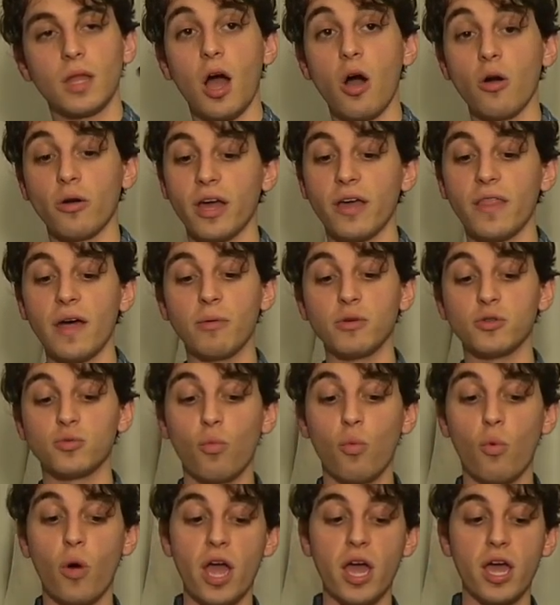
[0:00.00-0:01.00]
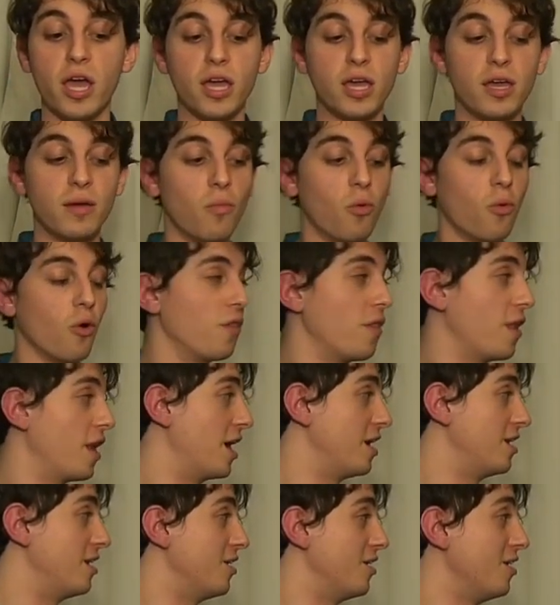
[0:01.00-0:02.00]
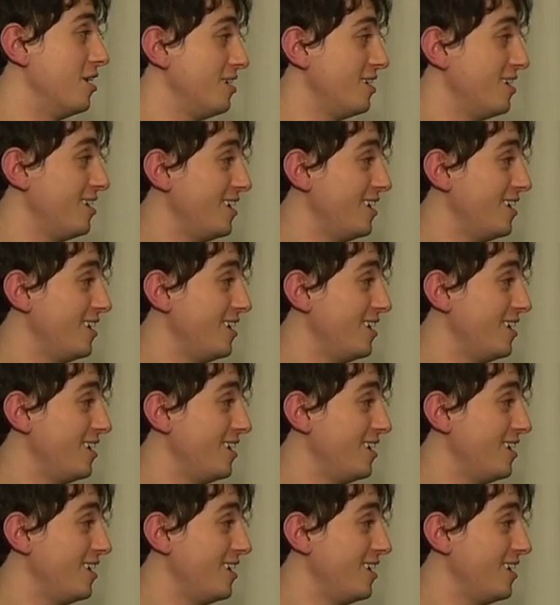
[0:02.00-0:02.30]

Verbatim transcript: Okay, that was way more than I needed.